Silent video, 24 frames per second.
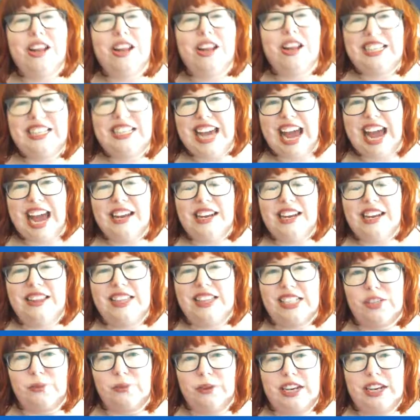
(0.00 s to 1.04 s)
the things I added in
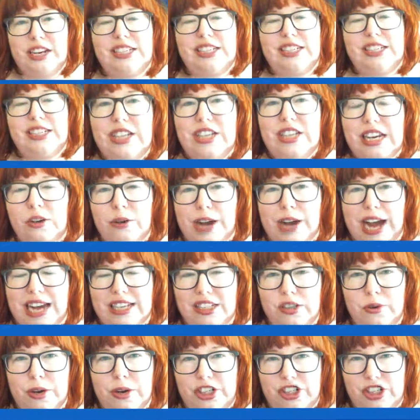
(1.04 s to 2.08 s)
this one is because you get
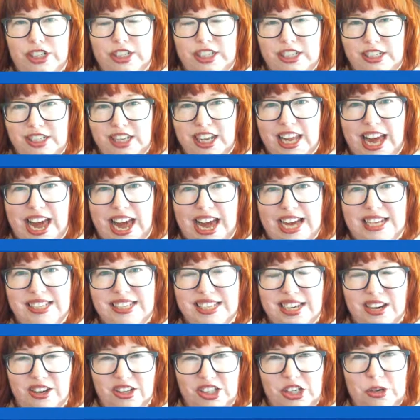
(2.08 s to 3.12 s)
asked questions in class
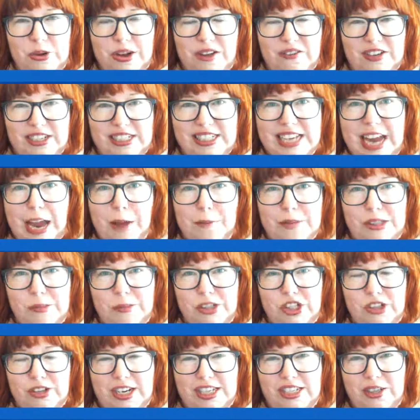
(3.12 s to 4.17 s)
and also you have exams in
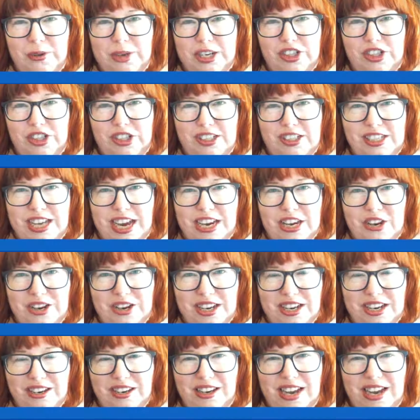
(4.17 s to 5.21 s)
which you're asked questions and you
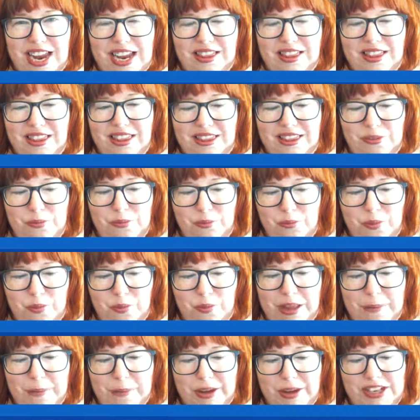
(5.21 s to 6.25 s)
can hit one
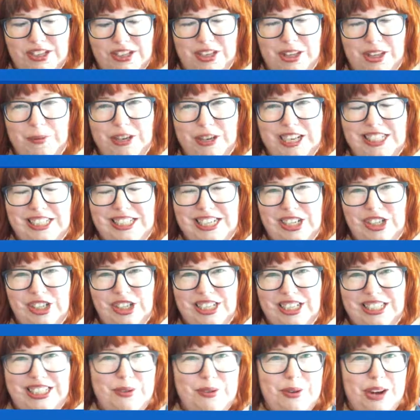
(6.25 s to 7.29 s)
of the buttons on the PlayStation to
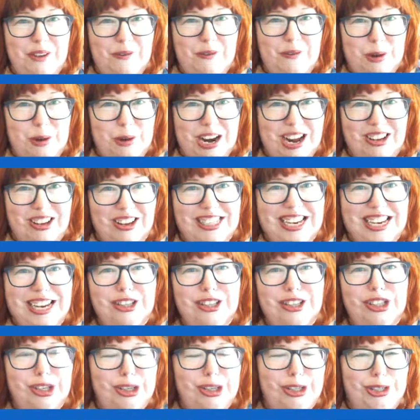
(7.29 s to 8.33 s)
see what everyone else
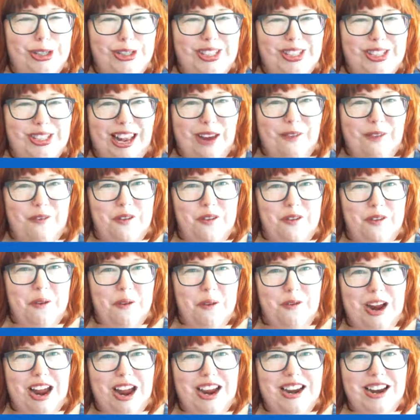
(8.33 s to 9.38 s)
answered. So it's kind of like phone a
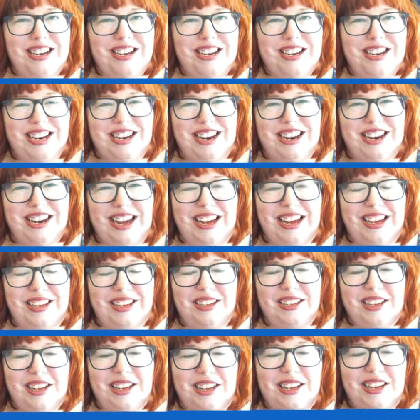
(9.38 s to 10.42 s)
friend and
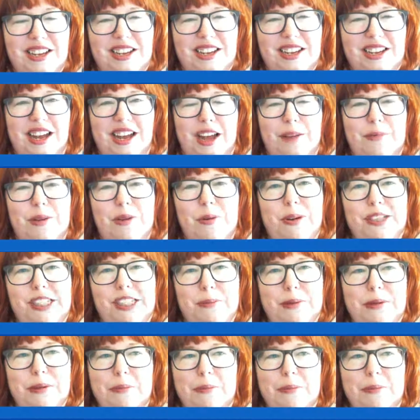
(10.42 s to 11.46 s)
Who Wants to
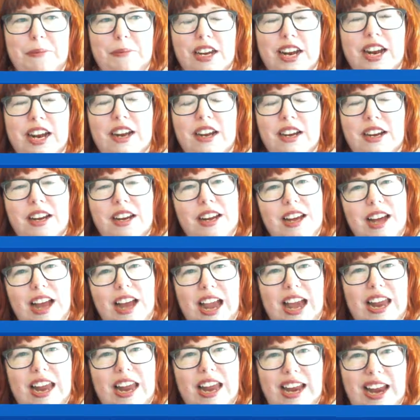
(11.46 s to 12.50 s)
Be a Millionaire?
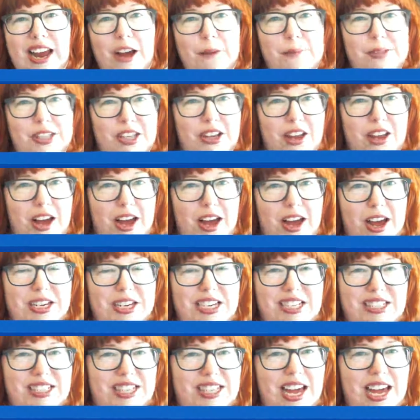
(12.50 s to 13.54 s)
And it helps a lot
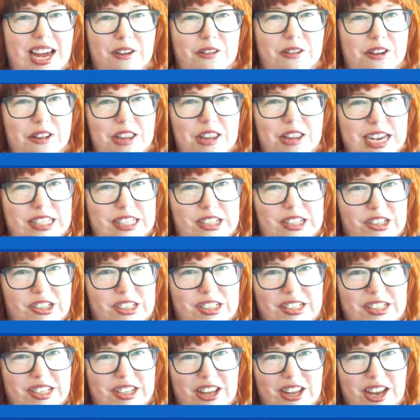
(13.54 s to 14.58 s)
because I don't know the answers
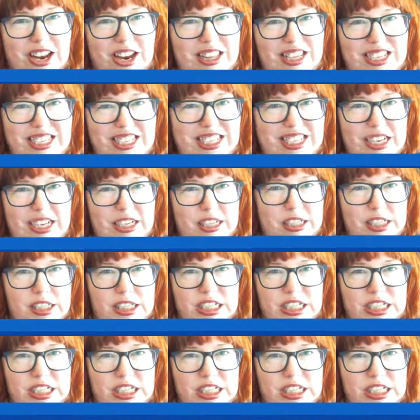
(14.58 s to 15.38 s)
to a lot of these things.